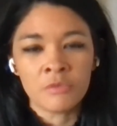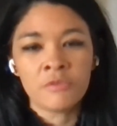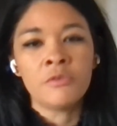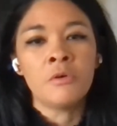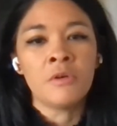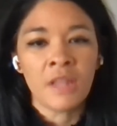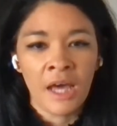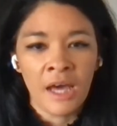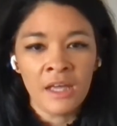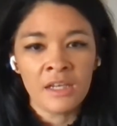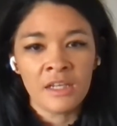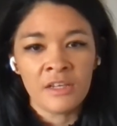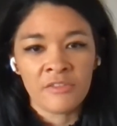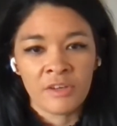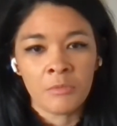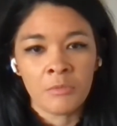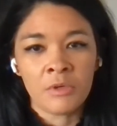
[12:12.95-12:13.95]
for that
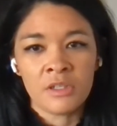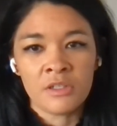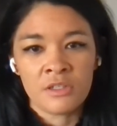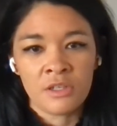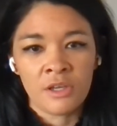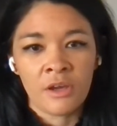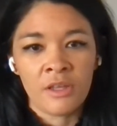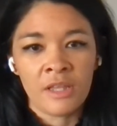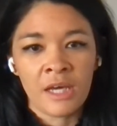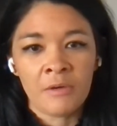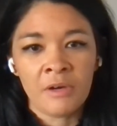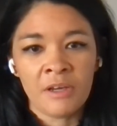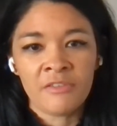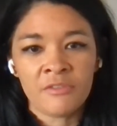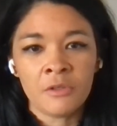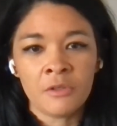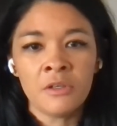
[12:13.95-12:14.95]
if I wanted to go that
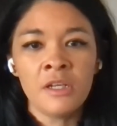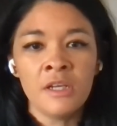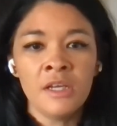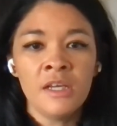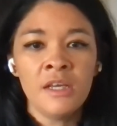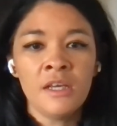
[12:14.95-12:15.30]
way forward